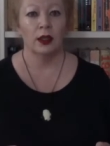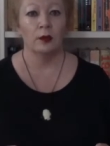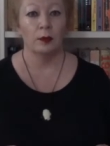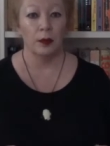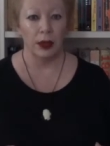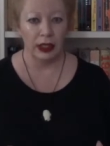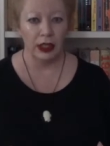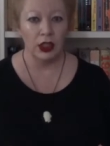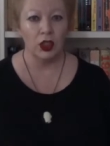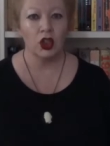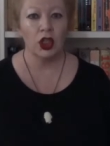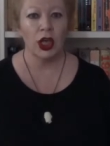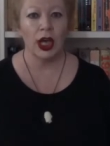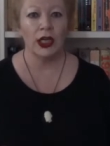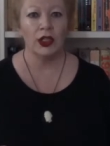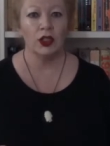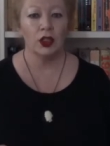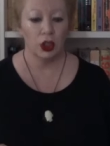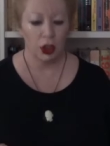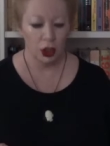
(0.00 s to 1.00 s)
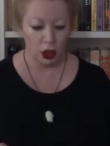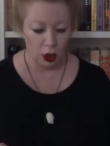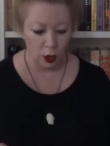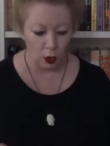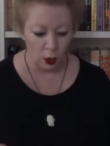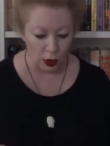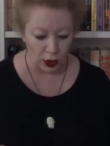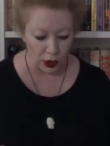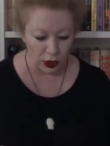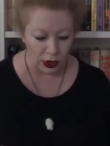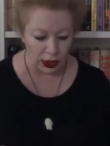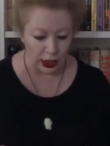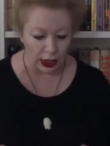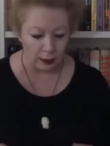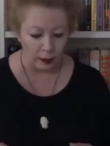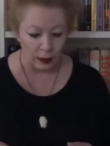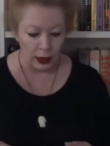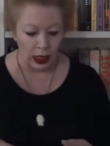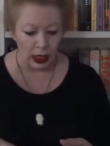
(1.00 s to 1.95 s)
Be the change you want to see.